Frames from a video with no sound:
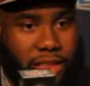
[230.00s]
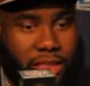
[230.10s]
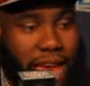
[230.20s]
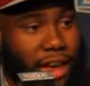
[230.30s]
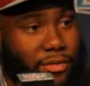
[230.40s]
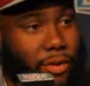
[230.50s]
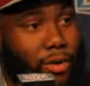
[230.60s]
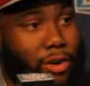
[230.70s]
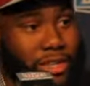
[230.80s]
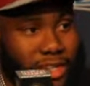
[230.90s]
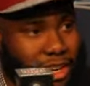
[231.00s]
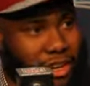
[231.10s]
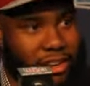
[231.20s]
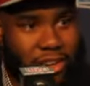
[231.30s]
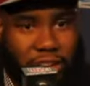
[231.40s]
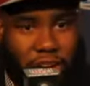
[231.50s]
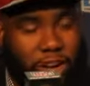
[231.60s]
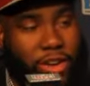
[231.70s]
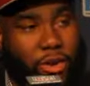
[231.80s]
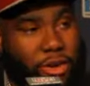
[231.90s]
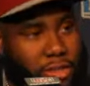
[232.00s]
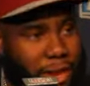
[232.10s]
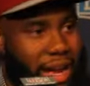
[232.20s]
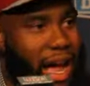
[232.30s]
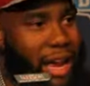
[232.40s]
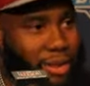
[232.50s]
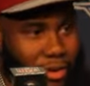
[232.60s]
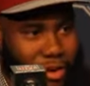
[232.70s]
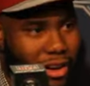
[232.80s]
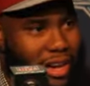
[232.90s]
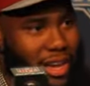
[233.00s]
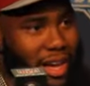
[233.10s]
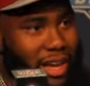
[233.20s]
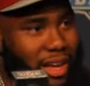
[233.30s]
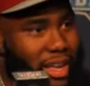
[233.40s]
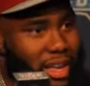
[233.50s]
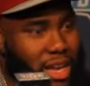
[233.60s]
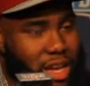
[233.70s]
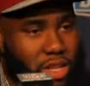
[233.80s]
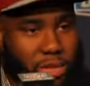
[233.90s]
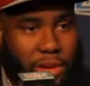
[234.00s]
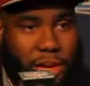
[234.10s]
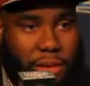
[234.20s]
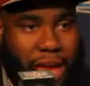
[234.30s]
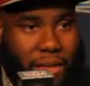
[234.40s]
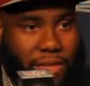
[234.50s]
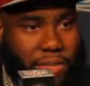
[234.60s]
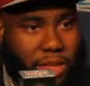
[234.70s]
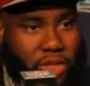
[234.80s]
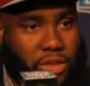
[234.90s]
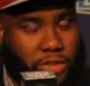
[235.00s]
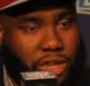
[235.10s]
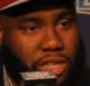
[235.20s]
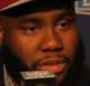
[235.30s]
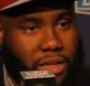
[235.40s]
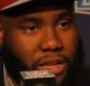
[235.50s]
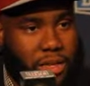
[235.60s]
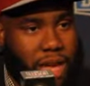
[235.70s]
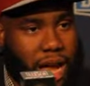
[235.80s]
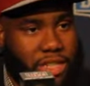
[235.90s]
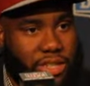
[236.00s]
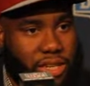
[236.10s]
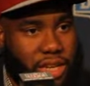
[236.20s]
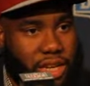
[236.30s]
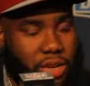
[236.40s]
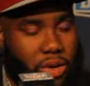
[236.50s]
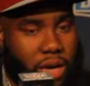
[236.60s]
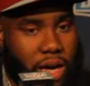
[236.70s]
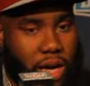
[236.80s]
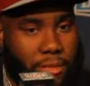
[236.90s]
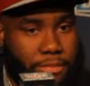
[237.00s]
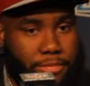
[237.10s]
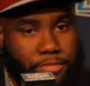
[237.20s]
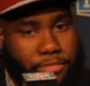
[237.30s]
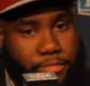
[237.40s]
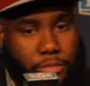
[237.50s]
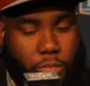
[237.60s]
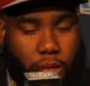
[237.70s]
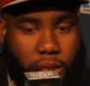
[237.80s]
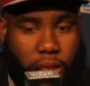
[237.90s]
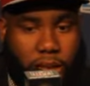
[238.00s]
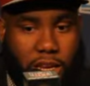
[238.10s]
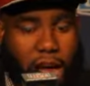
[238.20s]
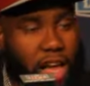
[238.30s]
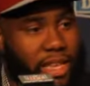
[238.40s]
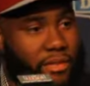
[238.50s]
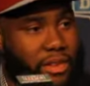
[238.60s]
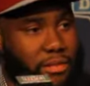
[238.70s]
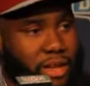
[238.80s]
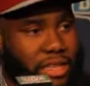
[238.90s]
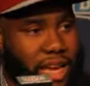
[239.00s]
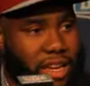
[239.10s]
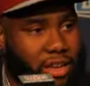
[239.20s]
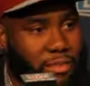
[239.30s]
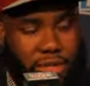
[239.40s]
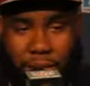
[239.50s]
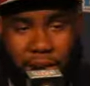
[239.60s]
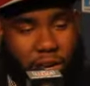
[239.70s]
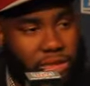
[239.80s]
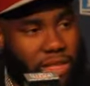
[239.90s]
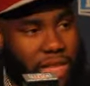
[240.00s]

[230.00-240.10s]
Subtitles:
they have daughters, and their daughters are my goddaughter, and you know, so being able to have those friendships and those guys you can lean on. You know, I'll definitely miss that. You know, miss my coaching